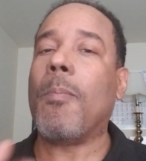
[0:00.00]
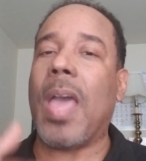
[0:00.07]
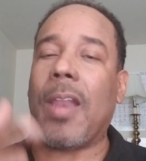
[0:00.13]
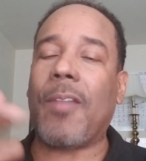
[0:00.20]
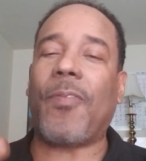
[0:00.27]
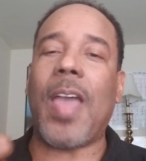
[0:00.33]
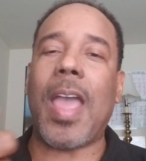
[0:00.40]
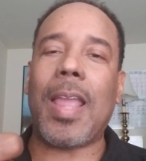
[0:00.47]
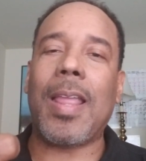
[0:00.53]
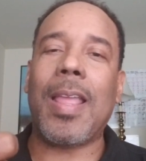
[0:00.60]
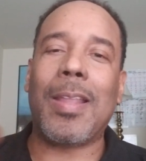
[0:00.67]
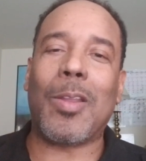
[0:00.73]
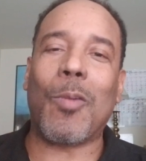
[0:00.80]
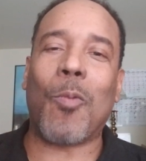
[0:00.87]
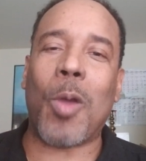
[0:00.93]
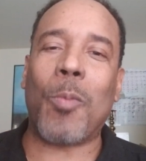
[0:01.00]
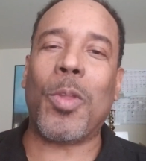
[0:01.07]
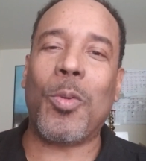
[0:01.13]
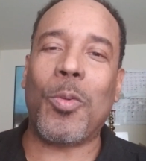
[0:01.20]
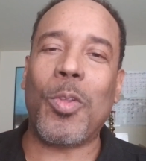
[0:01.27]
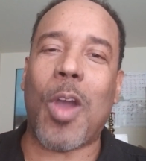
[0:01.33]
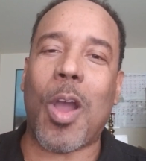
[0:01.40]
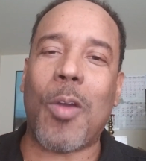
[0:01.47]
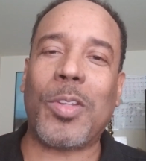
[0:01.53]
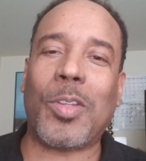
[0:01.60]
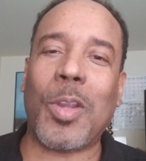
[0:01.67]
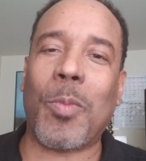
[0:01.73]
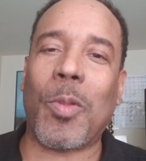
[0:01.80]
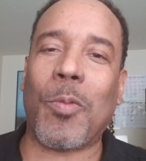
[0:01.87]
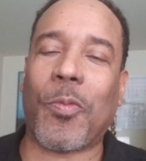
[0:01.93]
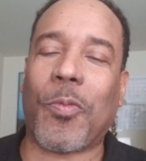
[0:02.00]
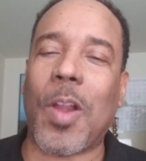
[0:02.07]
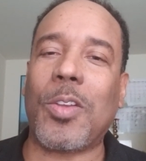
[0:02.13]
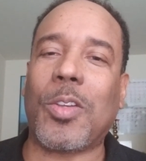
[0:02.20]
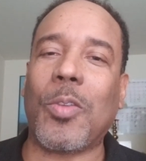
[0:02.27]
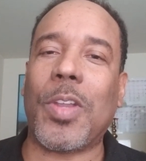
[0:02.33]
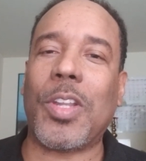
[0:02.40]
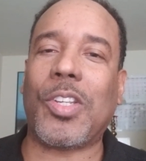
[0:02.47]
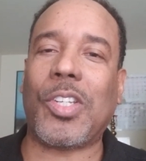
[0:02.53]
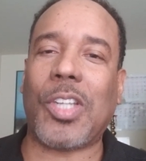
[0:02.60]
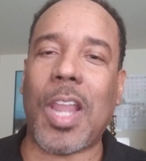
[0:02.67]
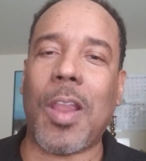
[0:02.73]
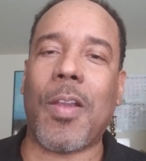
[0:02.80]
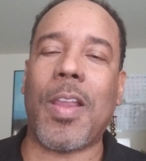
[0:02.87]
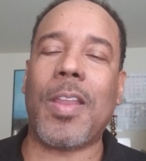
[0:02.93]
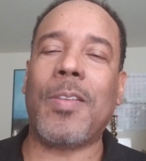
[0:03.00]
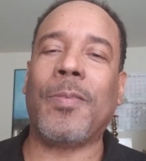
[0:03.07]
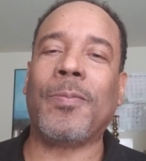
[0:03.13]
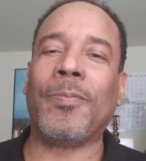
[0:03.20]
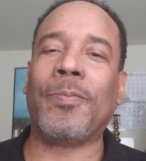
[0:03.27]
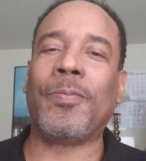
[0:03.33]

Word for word: Matter of fact, the woman who you always hear me refer to as Sharon